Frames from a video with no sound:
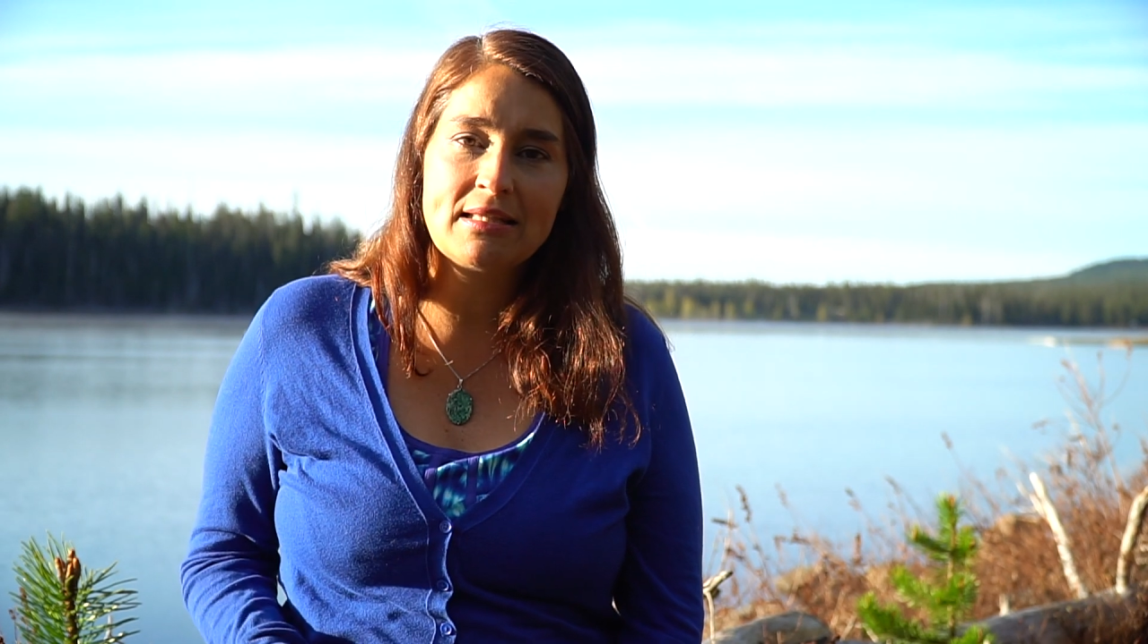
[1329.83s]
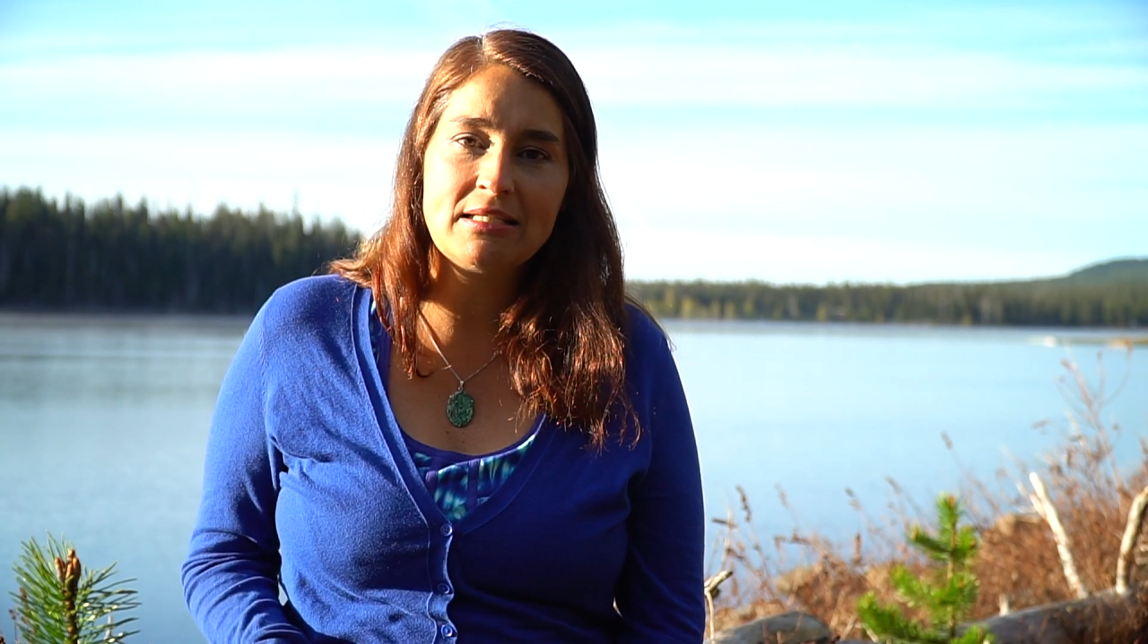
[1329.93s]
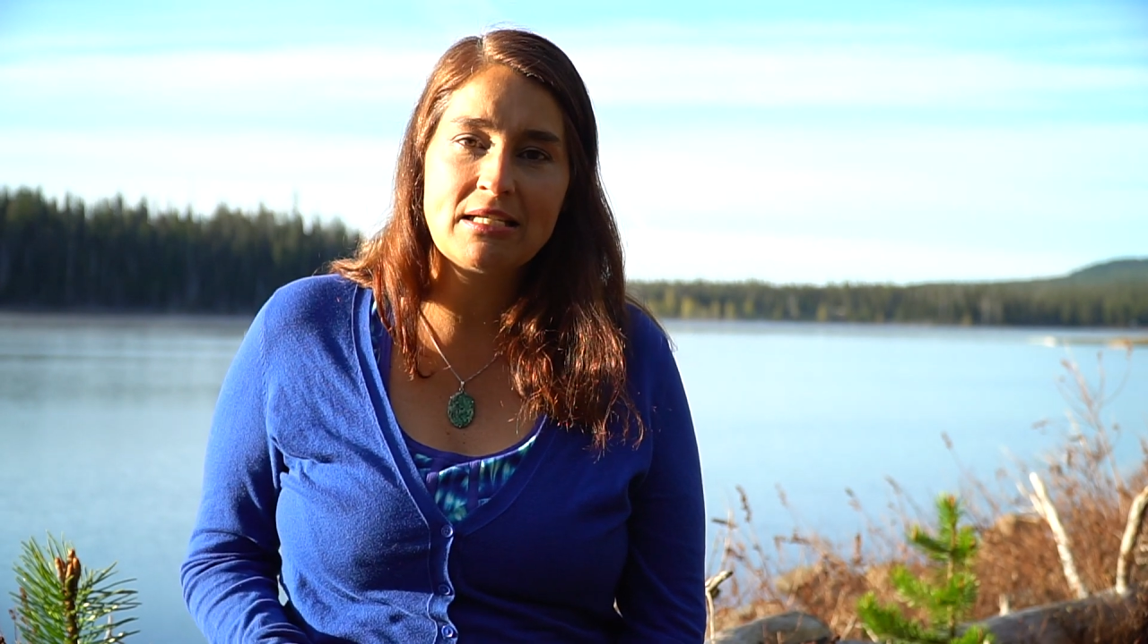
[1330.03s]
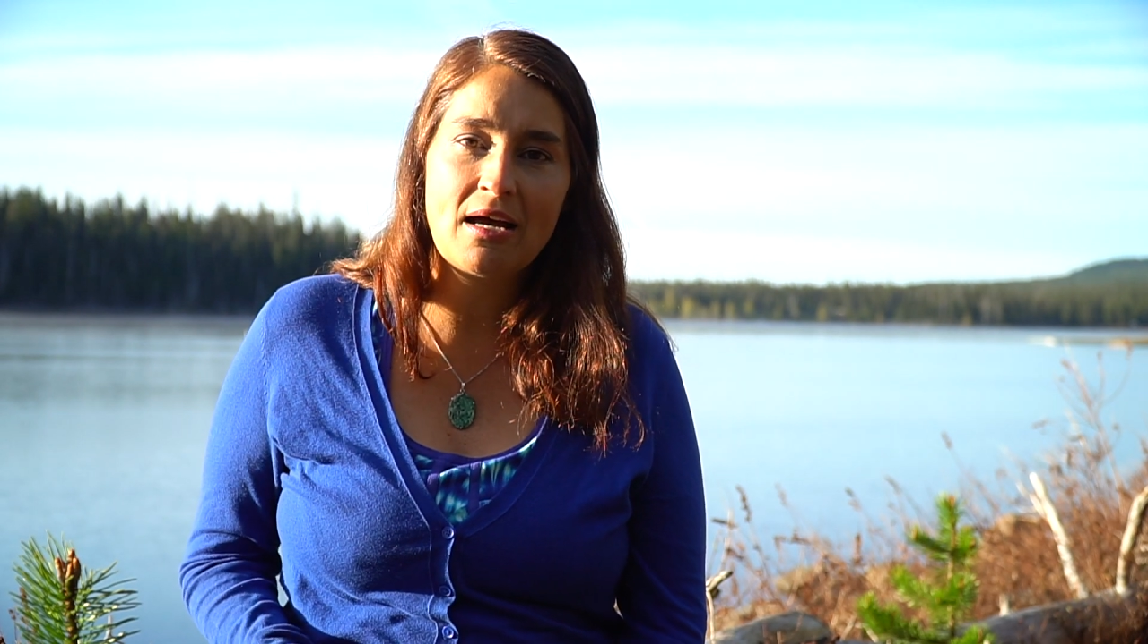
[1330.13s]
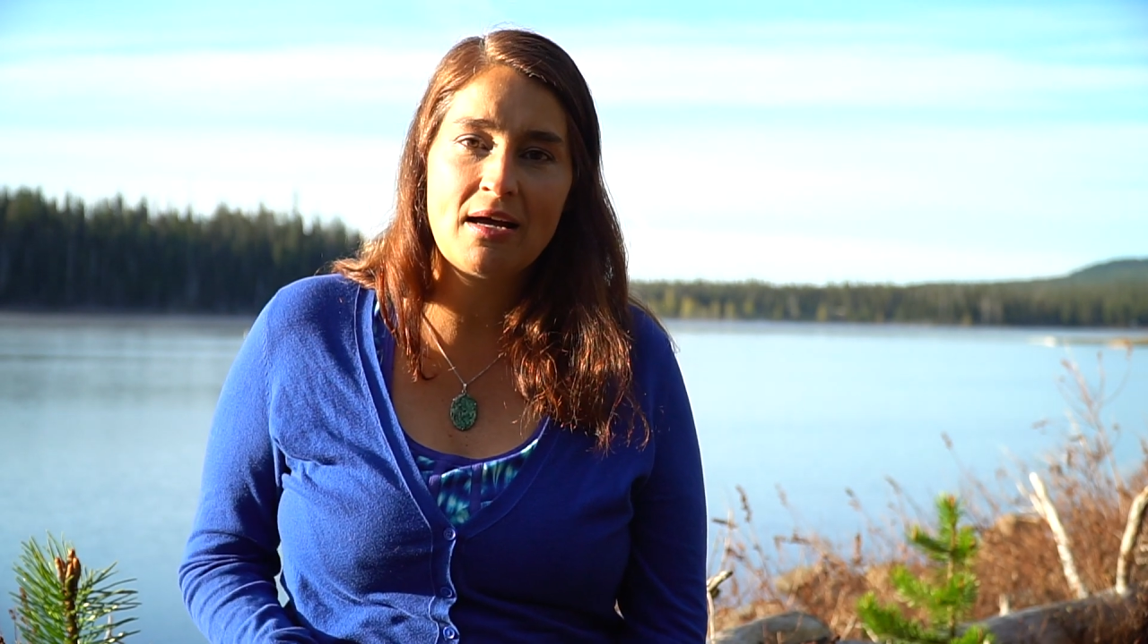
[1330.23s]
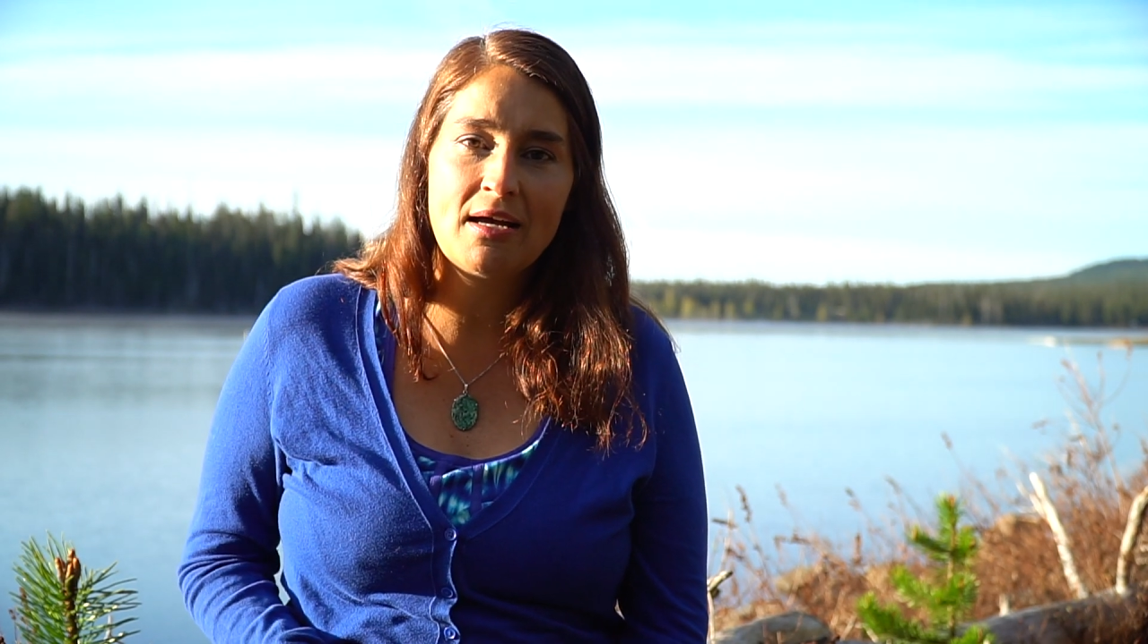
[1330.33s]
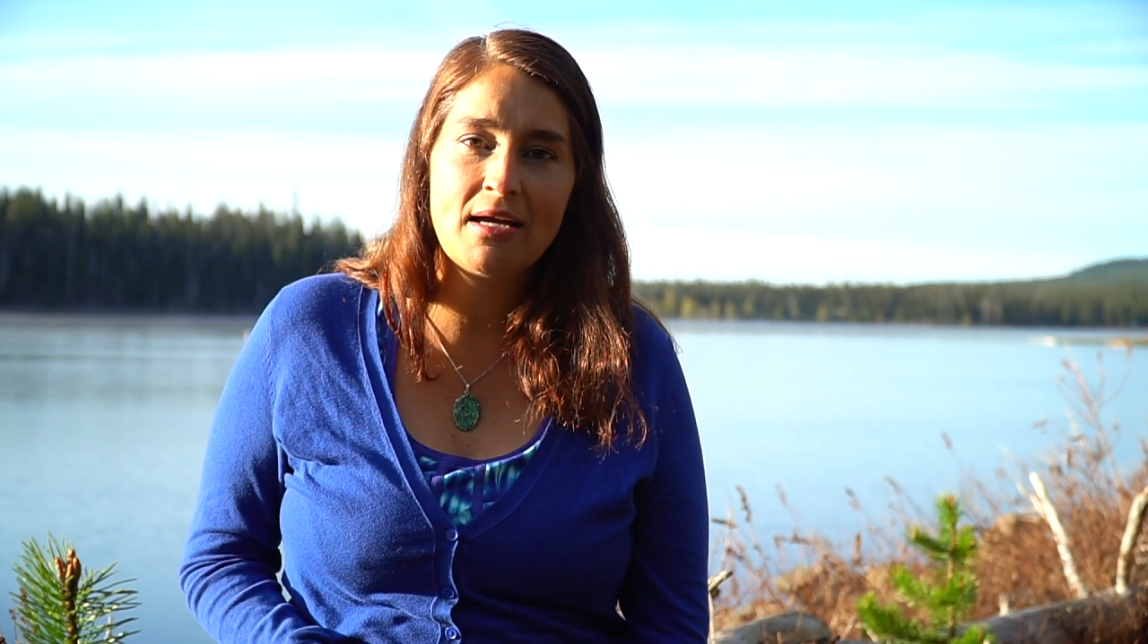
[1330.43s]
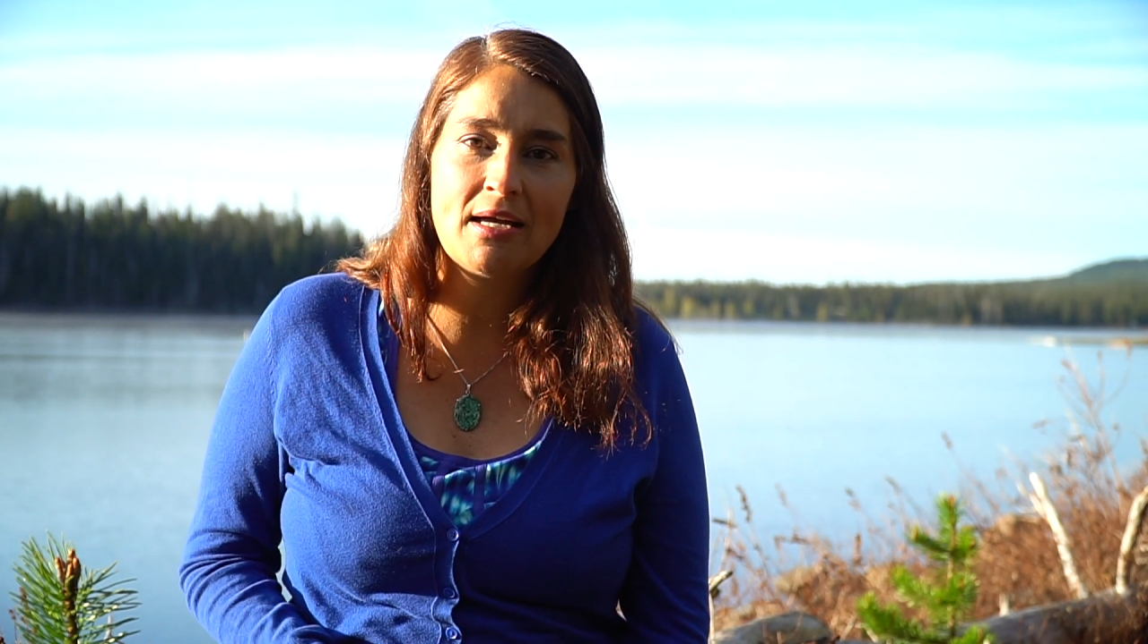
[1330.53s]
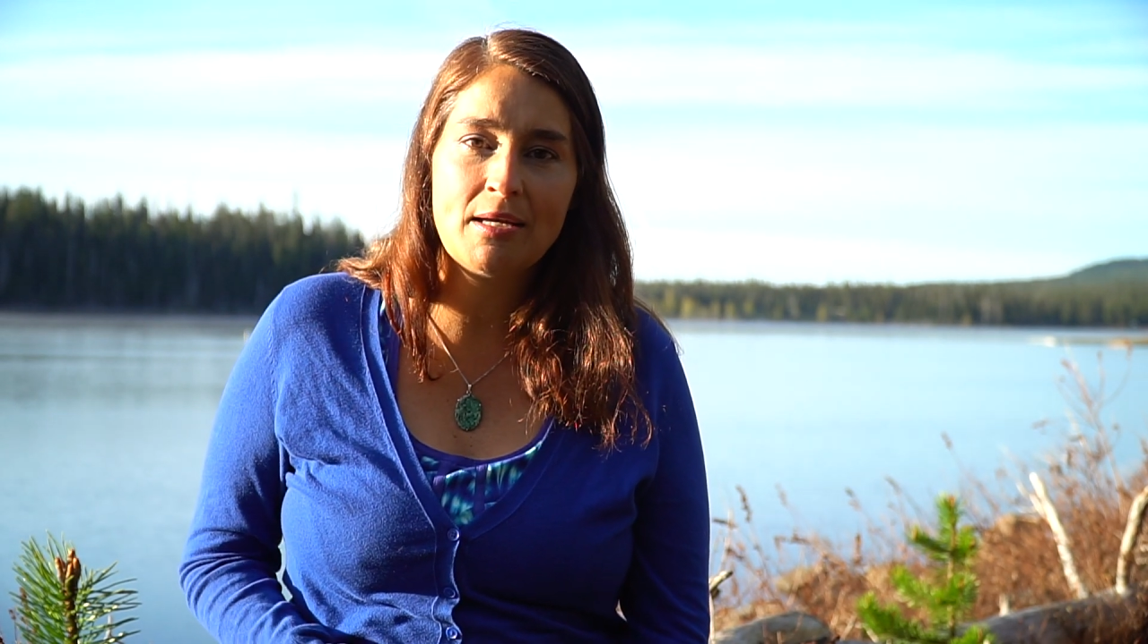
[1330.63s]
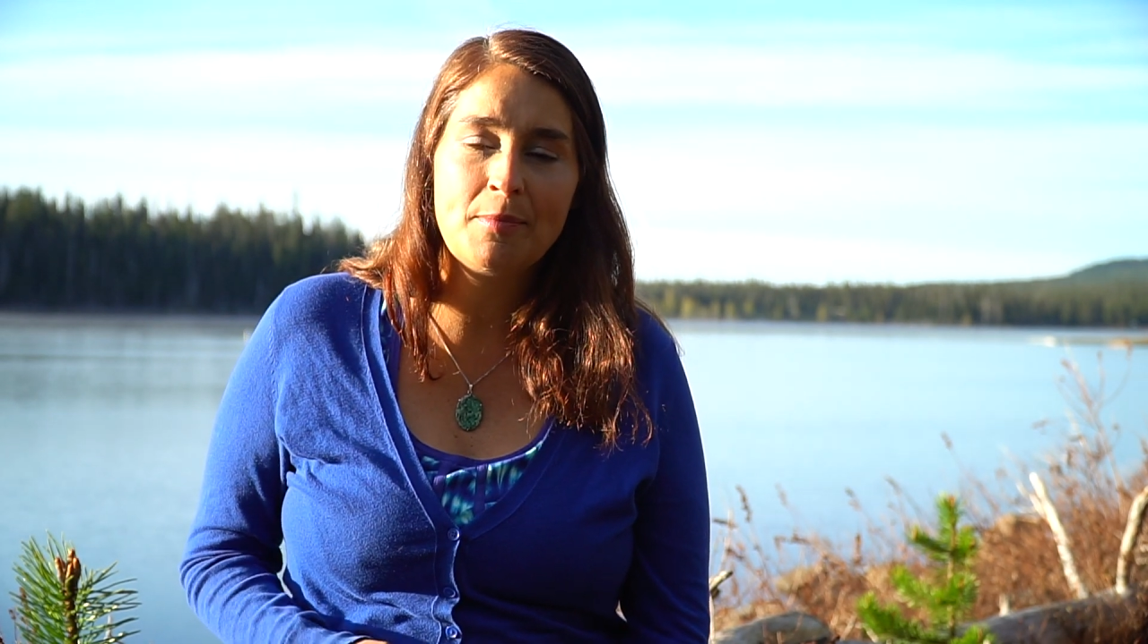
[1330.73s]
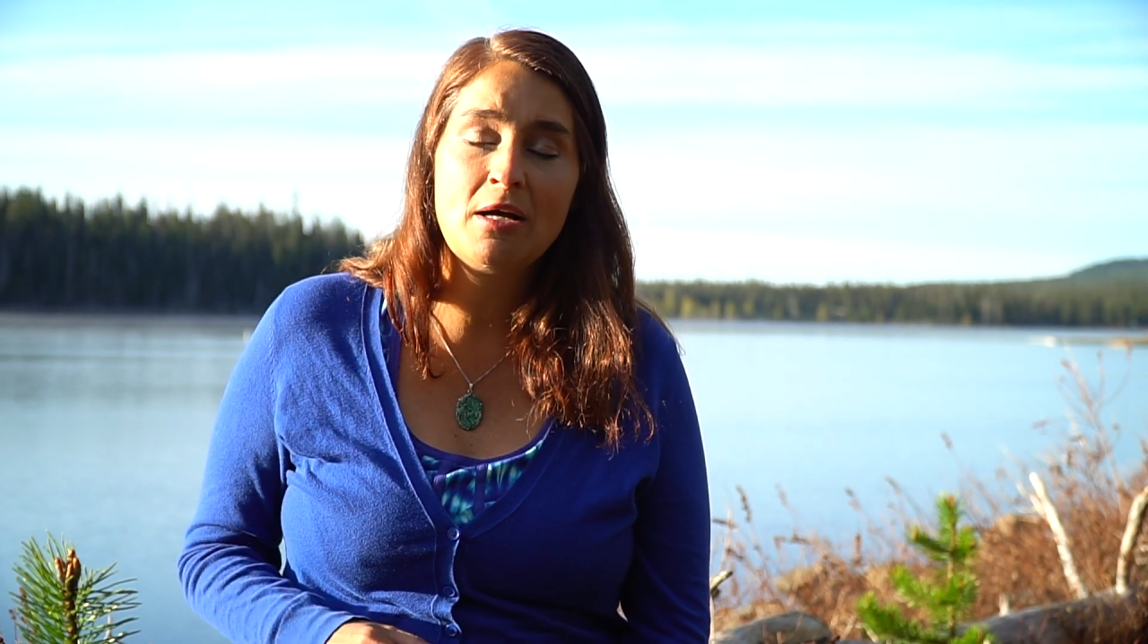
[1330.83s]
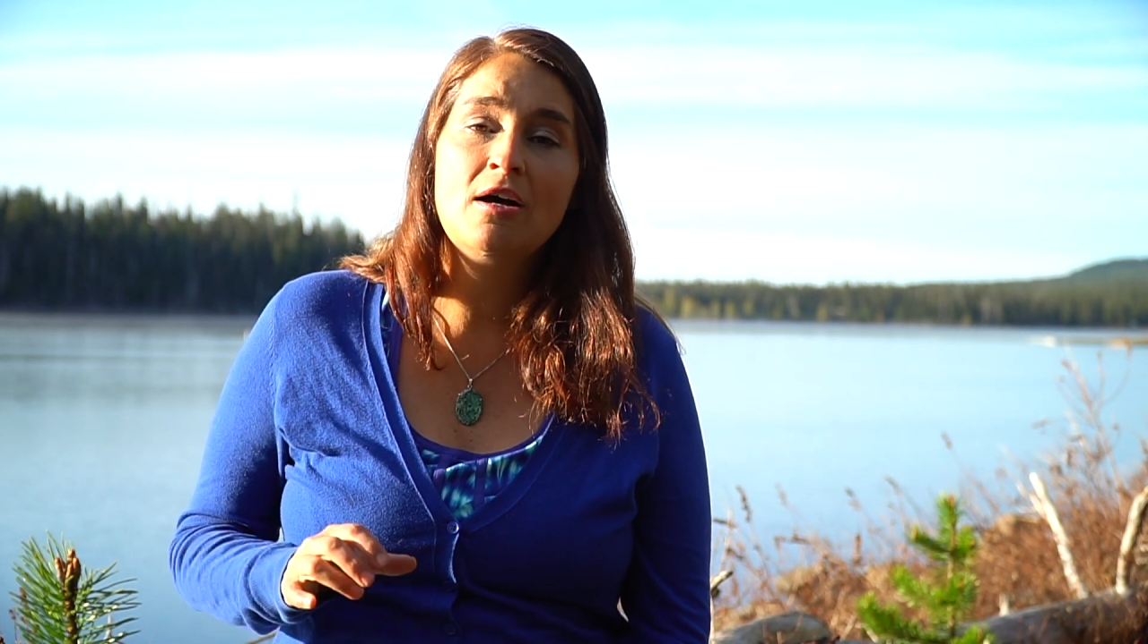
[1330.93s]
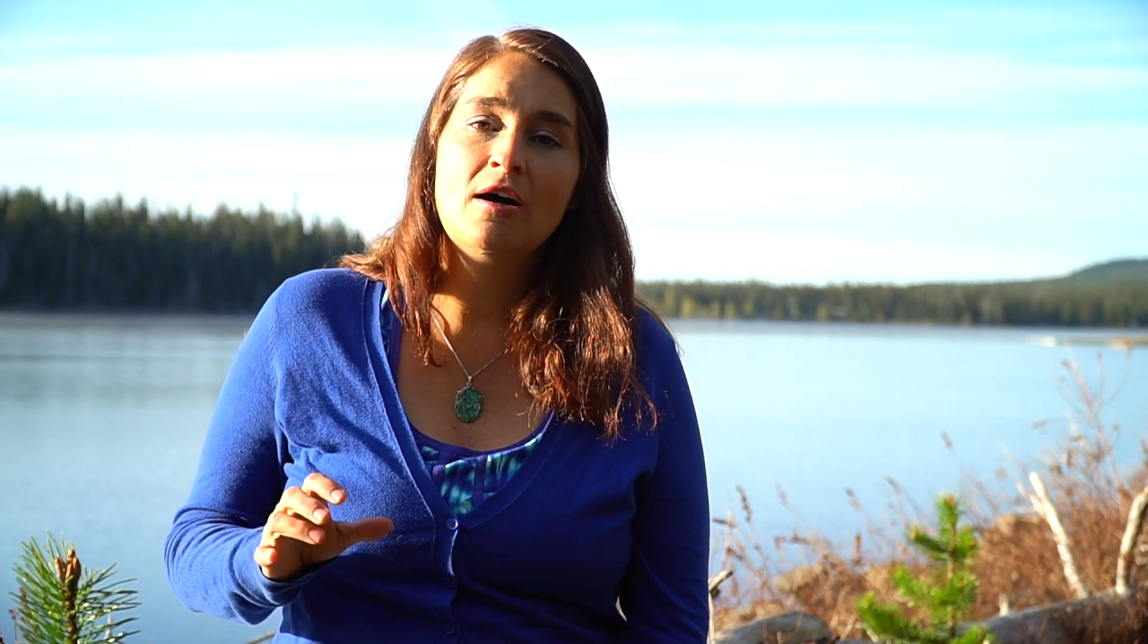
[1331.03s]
the time